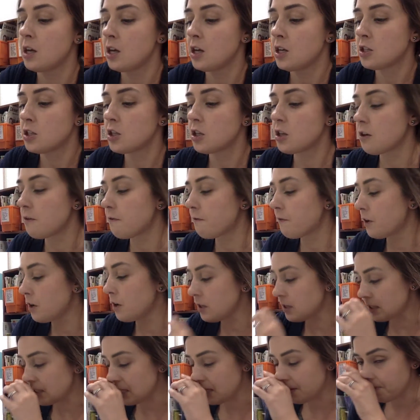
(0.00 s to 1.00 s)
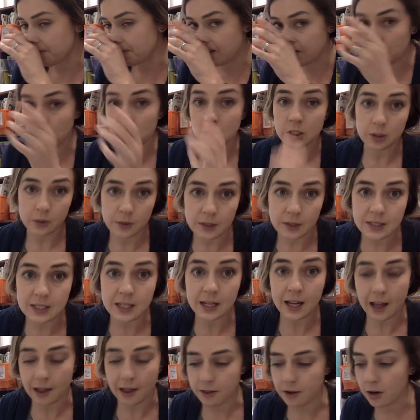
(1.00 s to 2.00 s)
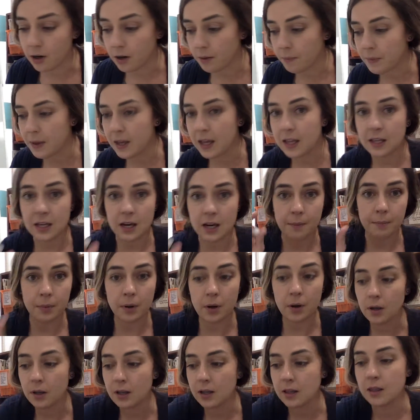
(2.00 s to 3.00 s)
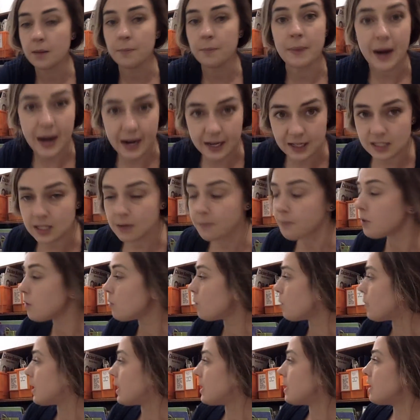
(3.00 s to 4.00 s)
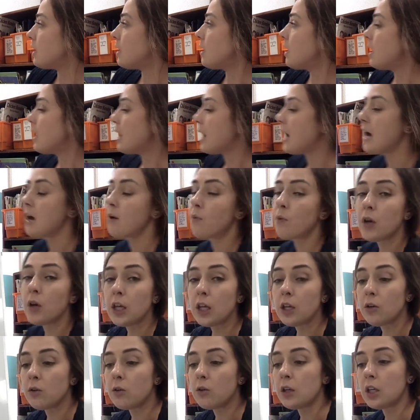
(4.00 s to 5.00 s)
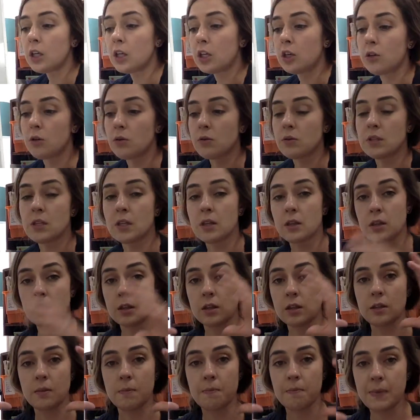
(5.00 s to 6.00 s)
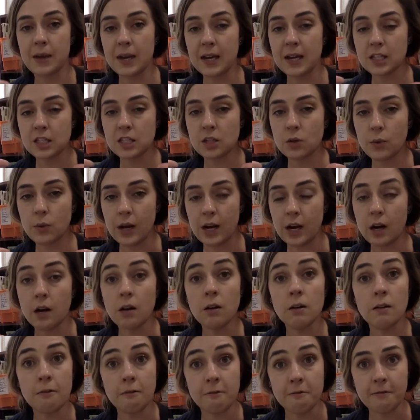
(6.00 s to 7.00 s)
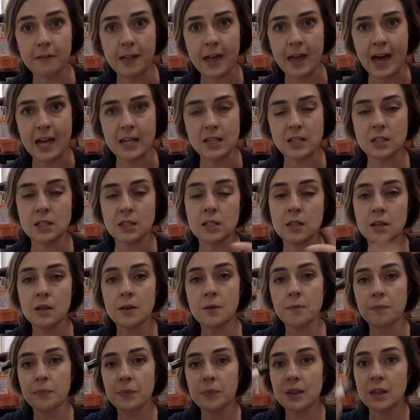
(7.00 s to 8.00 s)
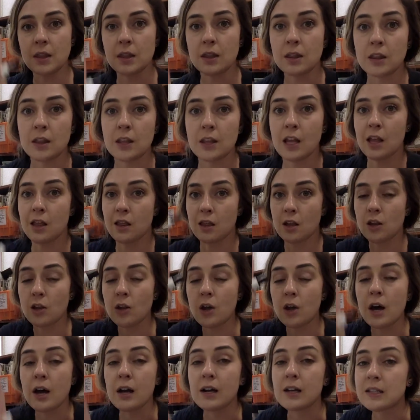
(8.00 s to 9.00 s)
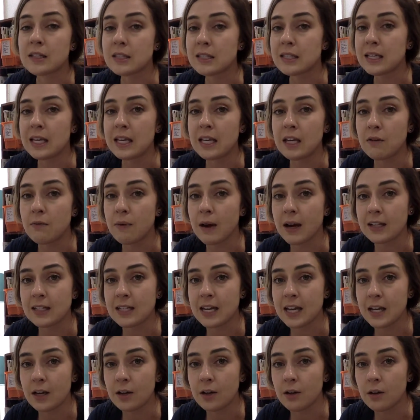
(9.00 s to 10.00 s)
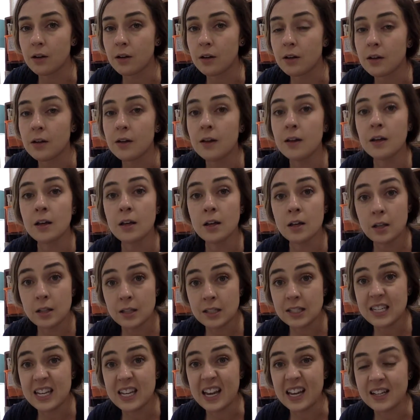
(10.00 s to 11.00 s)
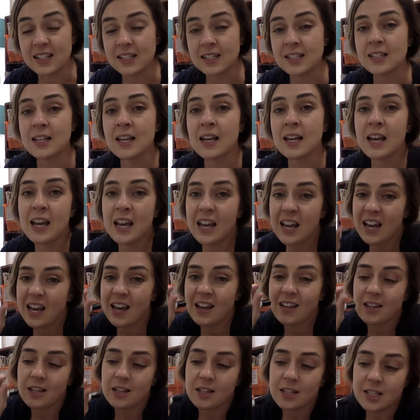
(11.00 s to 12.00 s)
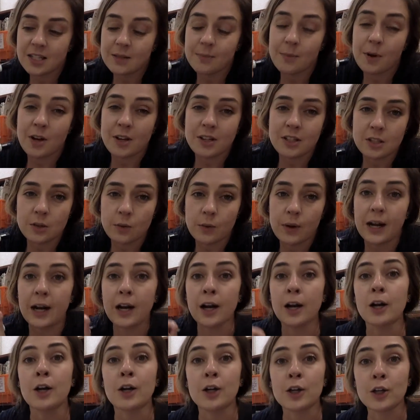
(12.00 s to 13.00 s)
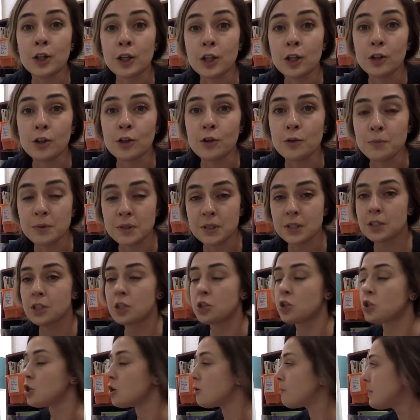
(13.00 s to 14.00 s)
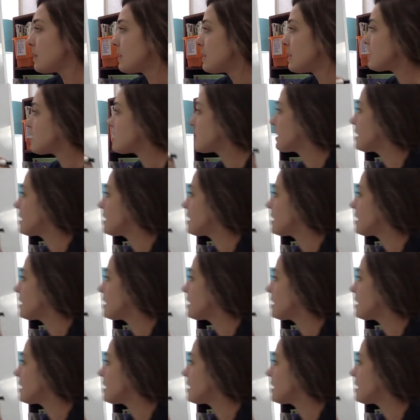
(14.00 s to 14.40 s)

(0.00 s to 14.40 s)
So the first number, we'll do it together. In the box number 1, I want you to use the big square flats, the long skinny rectangle sticks, and the small square cubes to show me this